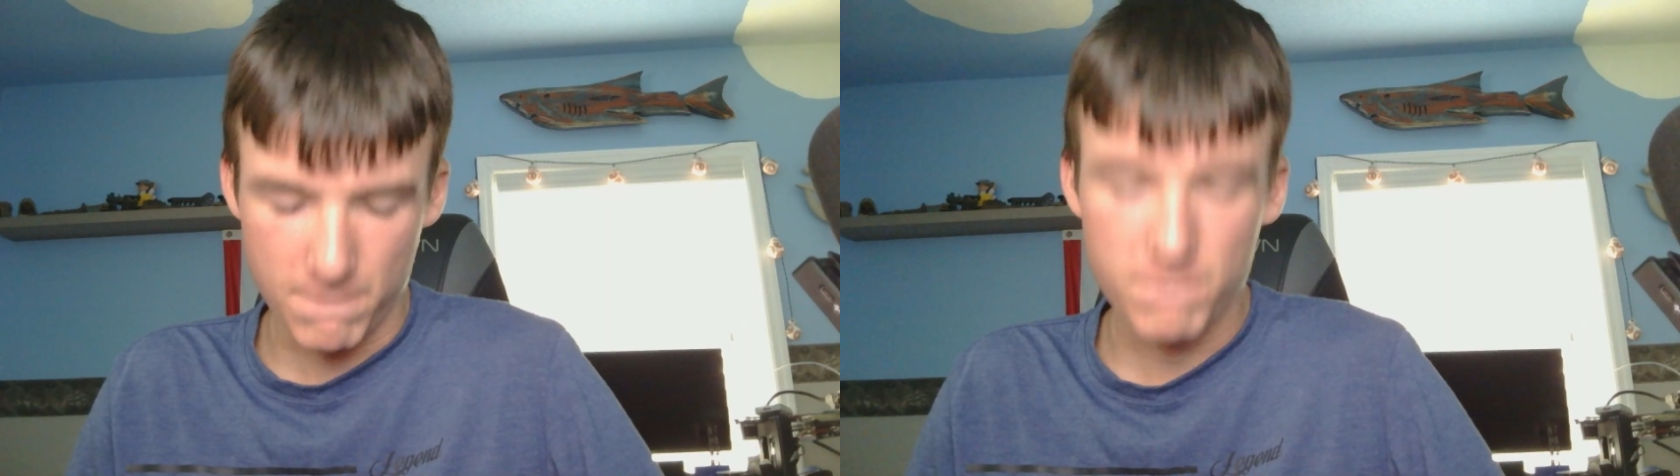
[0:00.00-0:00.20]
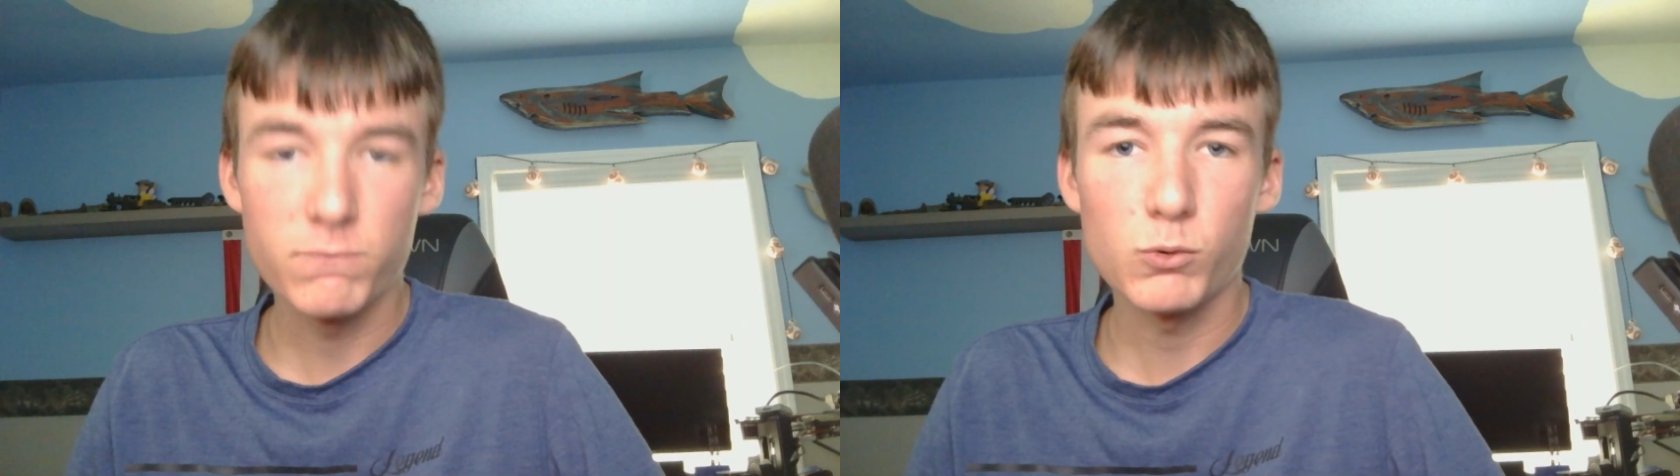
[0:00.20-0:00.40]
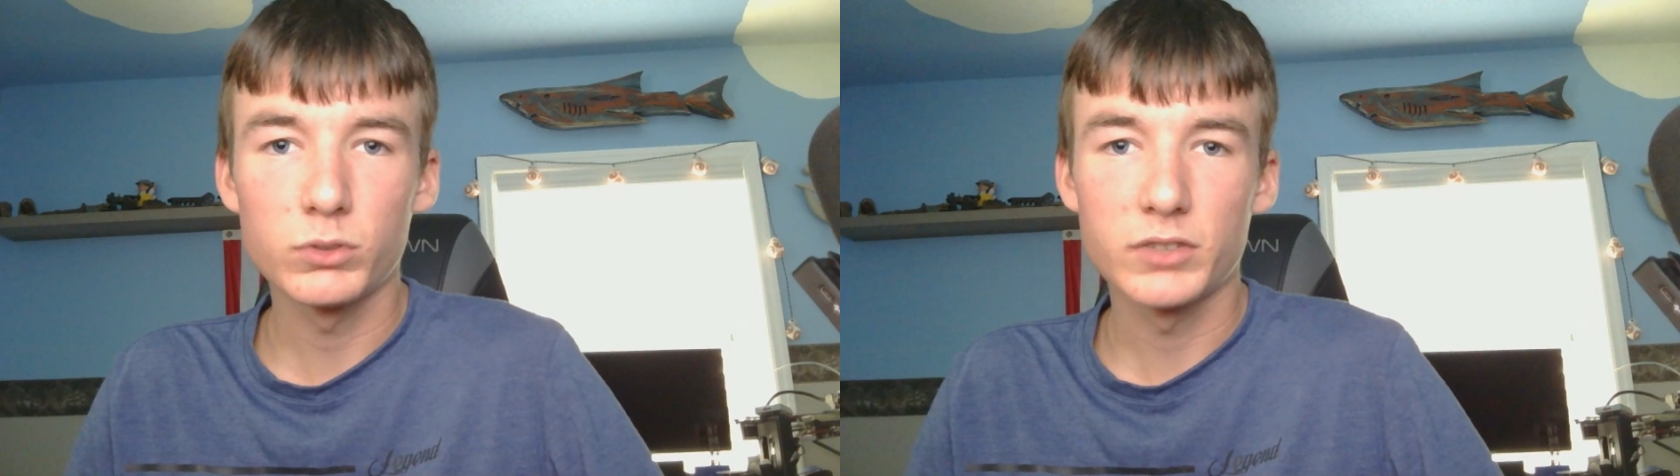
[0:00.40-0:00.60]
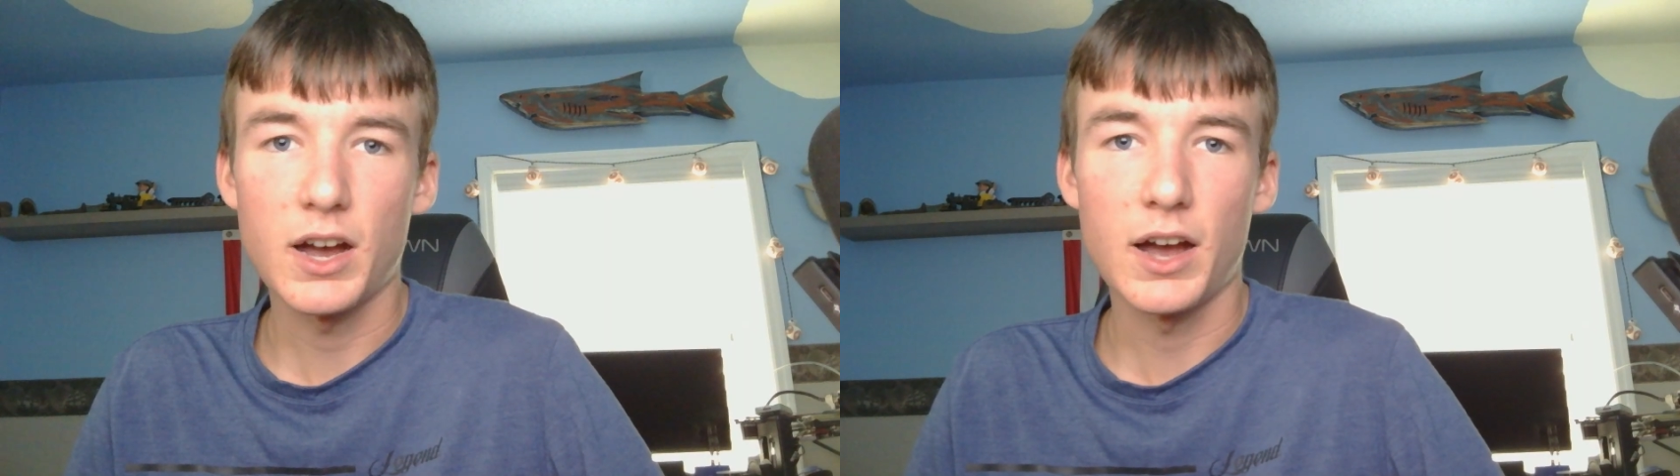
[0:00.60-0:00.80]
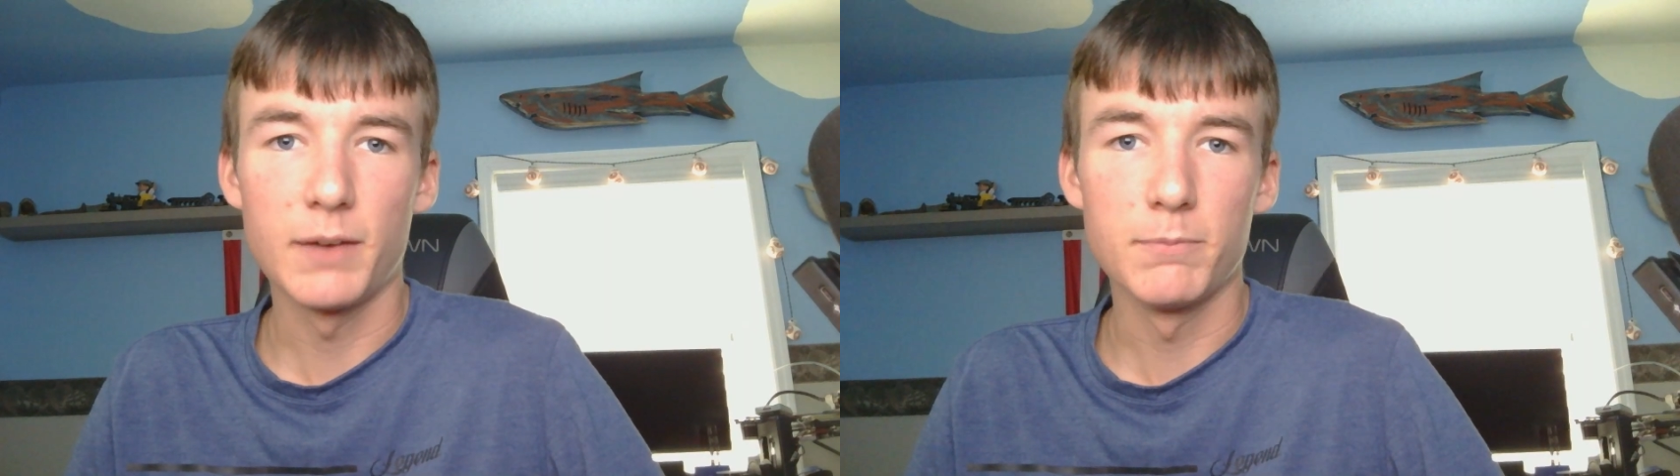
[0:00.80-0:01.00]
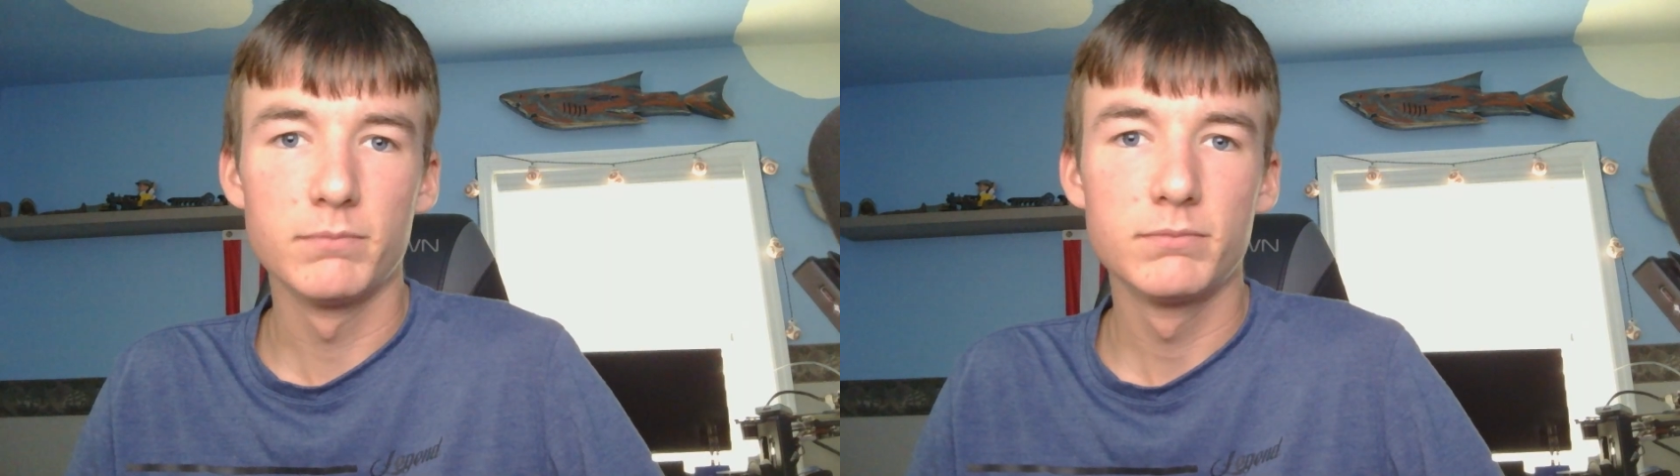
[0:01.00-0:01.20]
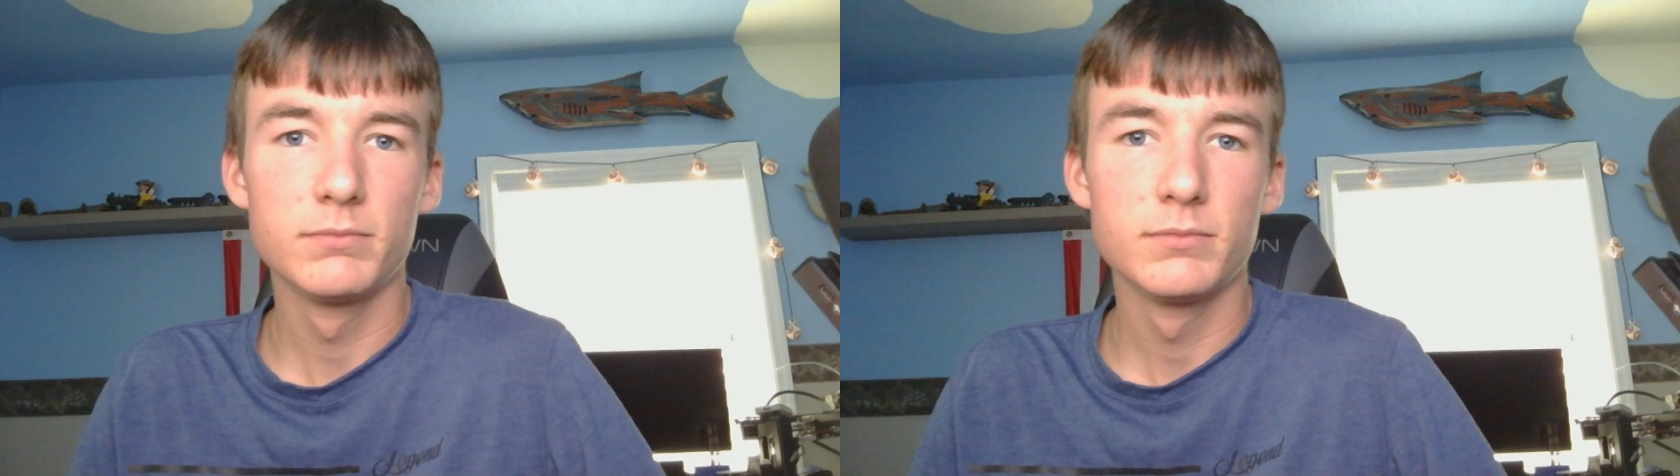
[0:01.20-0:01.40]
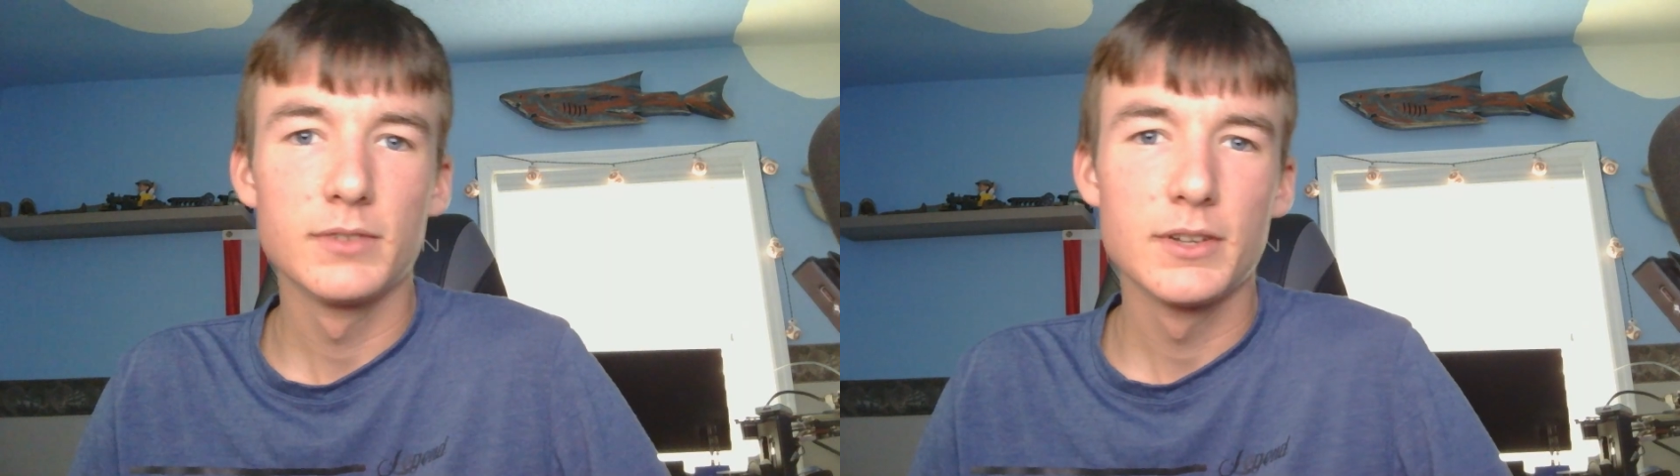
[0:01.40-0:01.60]
full-time,
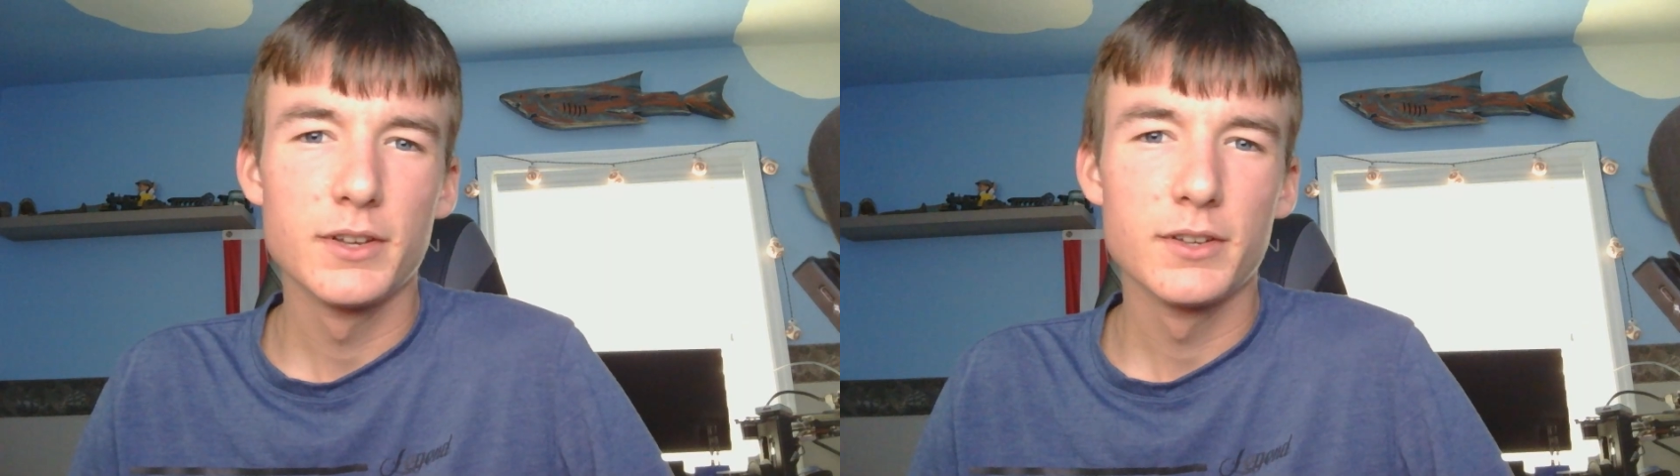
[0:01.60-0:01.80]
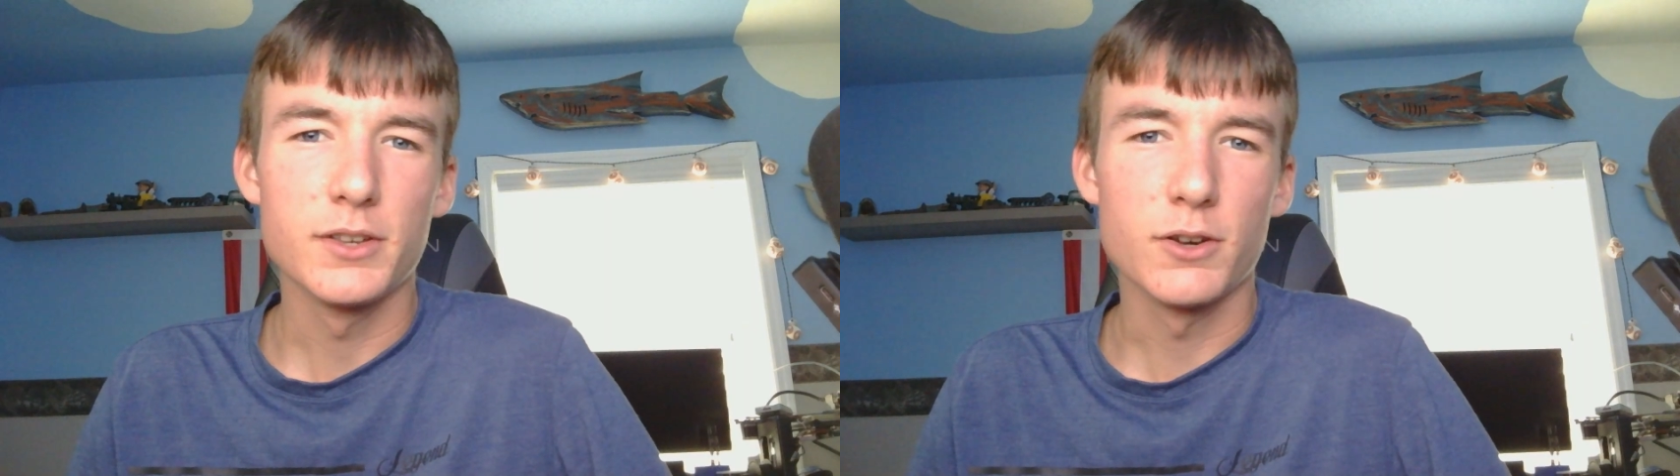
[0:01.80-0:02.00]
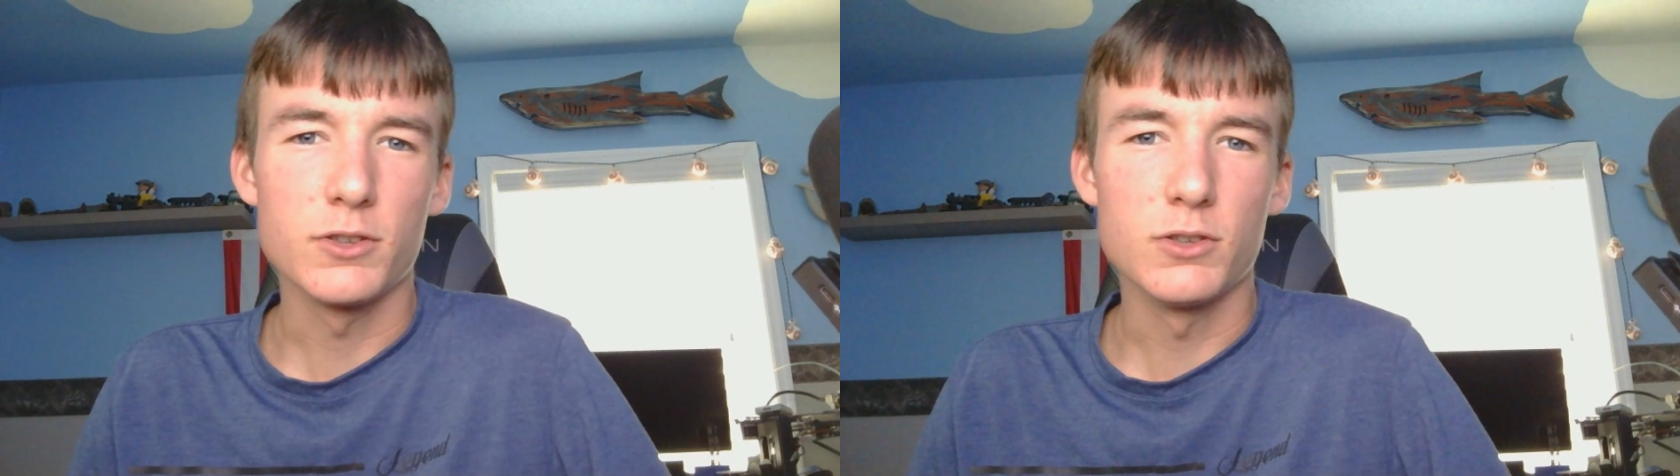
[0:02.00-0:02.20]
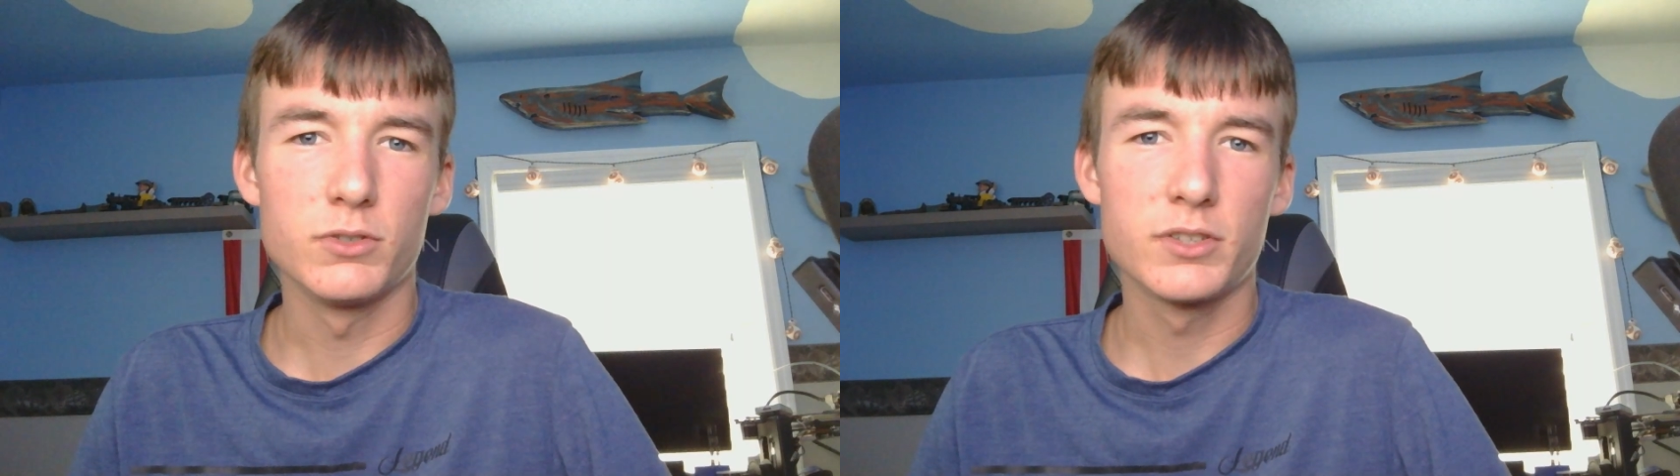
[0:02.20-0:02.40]
use